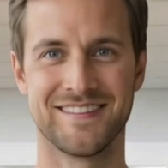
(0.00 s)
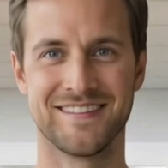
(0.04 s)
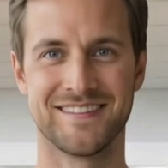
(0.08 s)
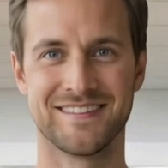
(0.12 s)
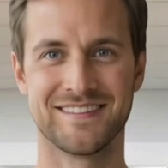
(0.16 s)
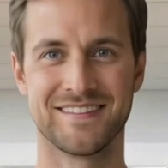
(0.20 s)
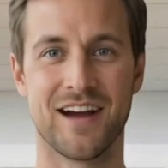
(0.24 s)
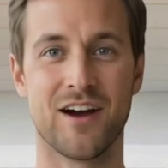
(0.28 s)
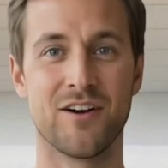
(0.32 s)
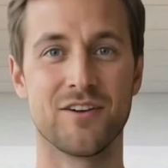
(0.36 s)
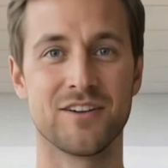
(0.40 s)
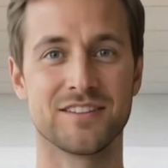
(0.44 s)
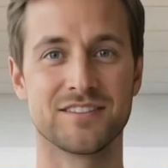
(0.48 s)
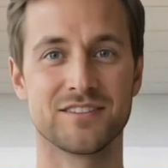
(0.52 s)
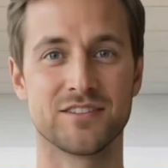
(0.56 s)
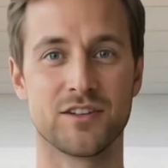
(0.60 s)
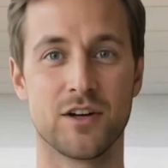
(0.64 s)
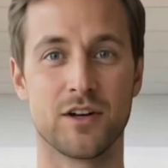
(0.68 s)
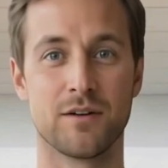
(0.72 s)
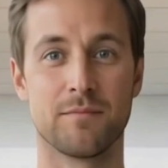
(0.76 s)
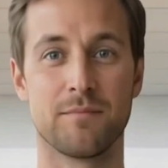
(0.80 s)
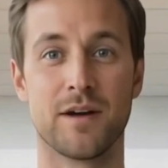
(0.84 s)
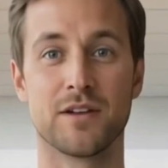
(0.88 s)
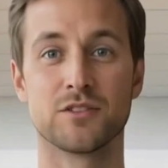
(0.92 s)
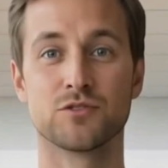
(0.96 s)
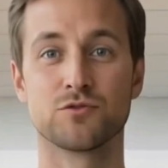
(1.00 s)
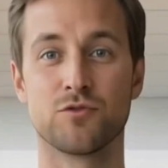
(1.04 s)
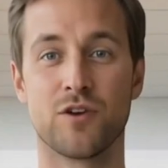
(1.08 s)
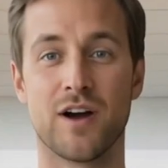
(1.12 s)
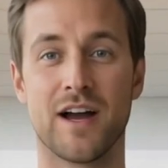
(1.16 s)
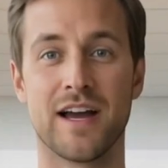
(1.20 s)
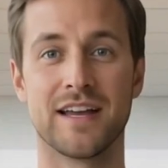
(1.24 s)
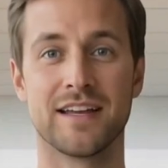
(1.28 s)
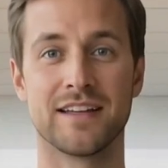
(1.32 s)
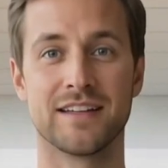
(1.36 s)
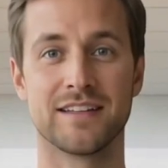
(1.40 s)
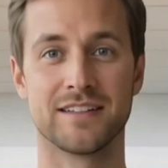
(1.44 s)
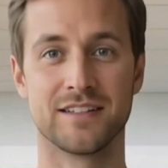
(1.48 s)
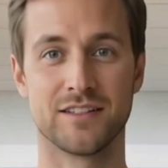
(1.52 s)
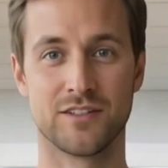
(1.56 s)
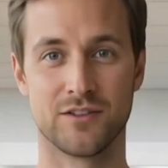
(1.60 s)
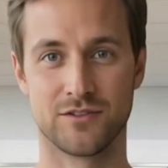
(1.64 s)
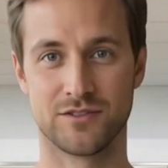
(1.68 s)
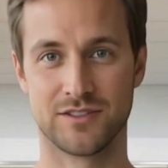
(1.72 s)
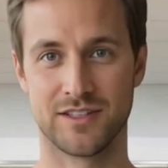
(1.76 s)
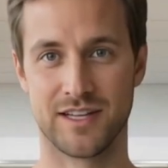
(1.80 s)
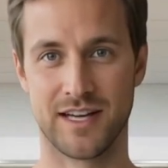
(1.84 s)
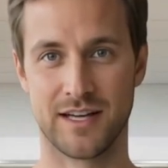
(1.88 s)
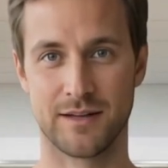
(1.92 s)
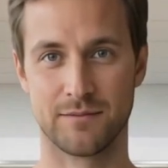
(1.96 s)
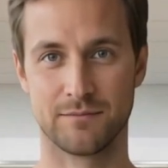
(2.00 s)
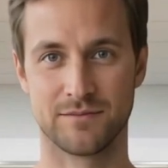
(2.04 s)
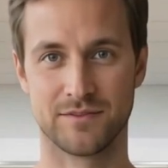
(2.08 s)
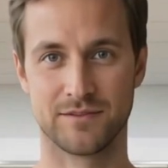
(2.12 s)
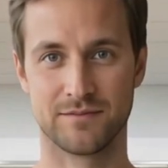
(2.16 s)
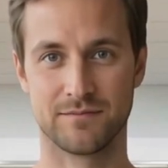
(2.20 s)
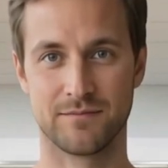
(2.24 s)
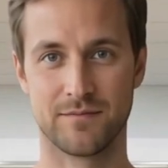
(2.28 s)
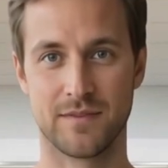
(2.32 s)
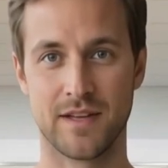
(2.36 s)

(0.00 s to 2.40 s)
Now let's talk about drying and cure times.